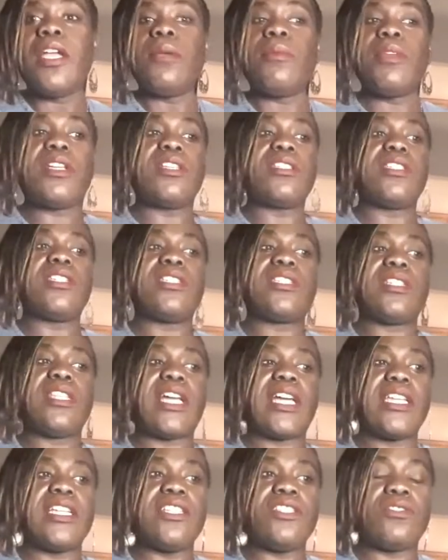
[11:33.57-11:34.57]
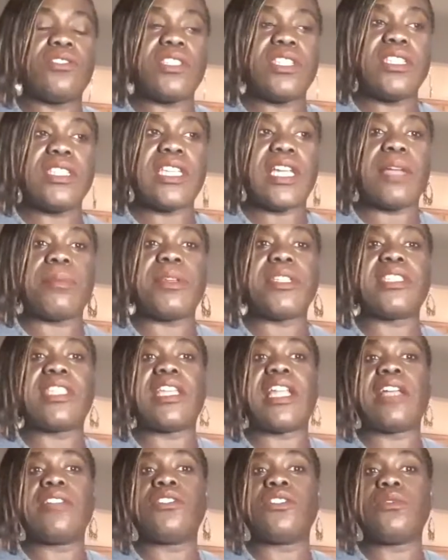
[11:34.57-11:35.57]
because there's a lot of interesting topics
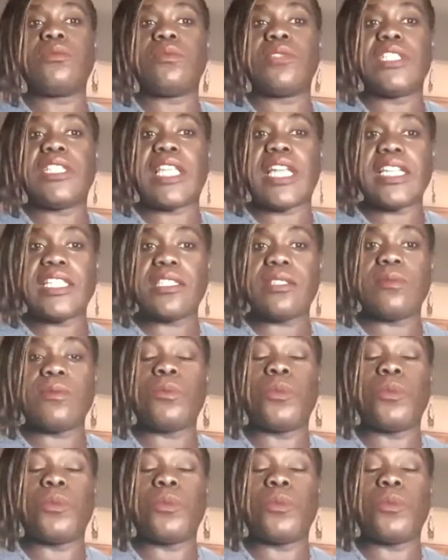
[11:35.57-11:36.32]
that I would like